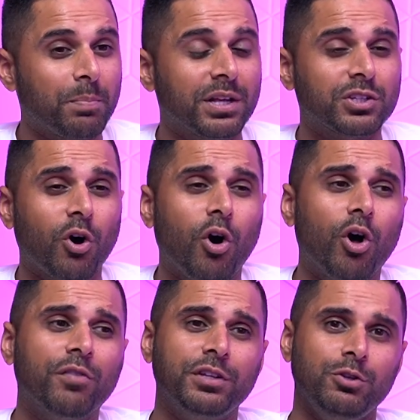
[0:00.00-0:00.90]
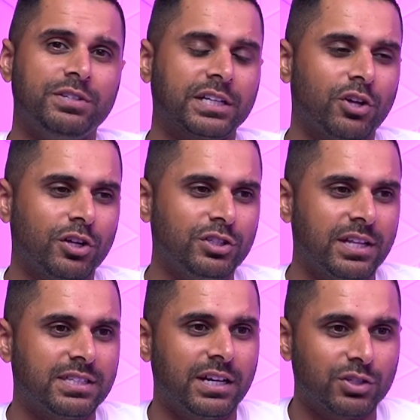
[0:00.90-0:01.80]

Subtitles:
plus all the new technology that's there.